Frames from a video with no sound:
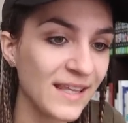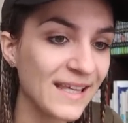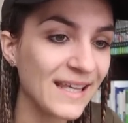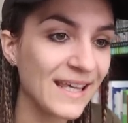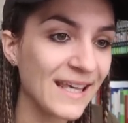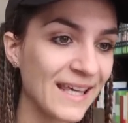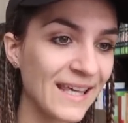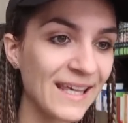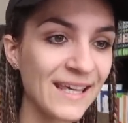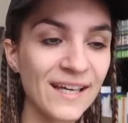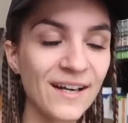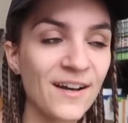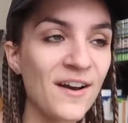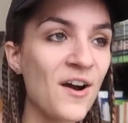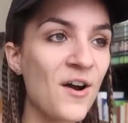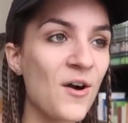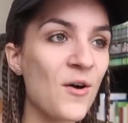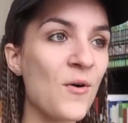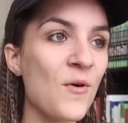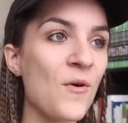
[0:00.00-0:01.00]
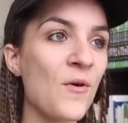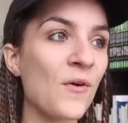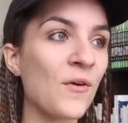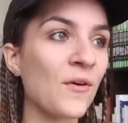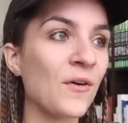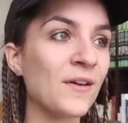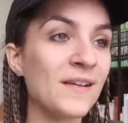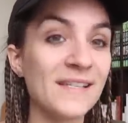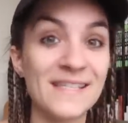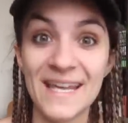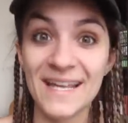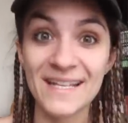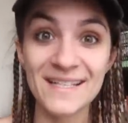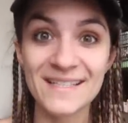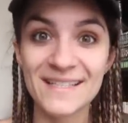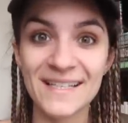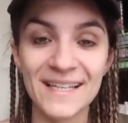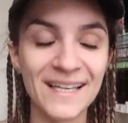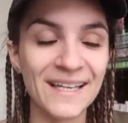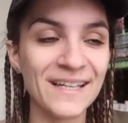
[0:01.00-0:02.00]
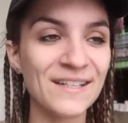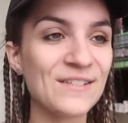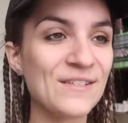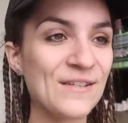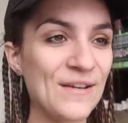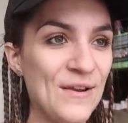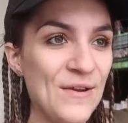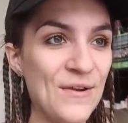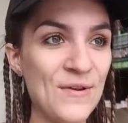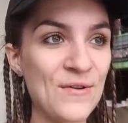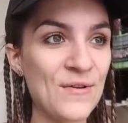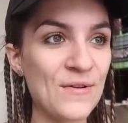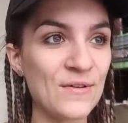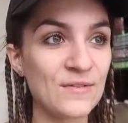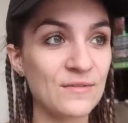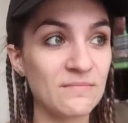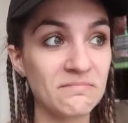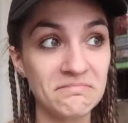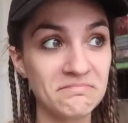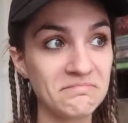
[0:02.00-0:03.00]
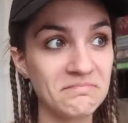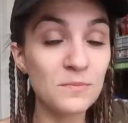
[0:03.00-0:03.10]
singing or dancing to